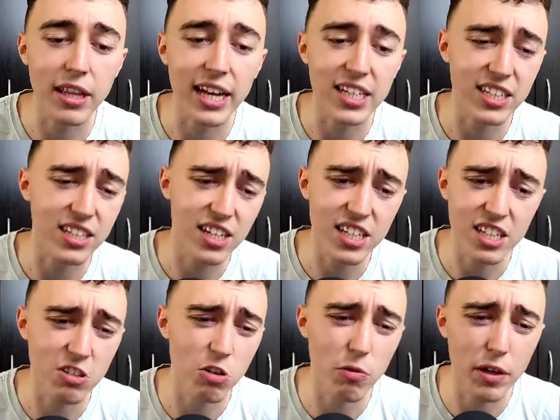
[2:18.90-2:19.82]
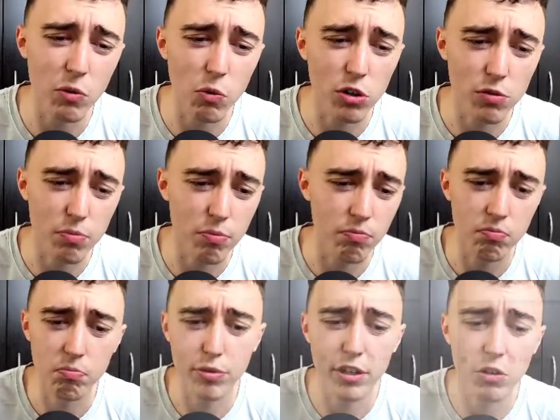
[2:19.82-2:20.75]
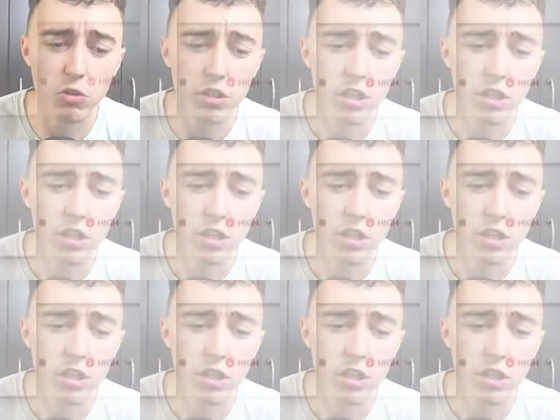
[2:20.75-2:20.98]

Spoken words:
with NiceHash. NiceHash normally works pretty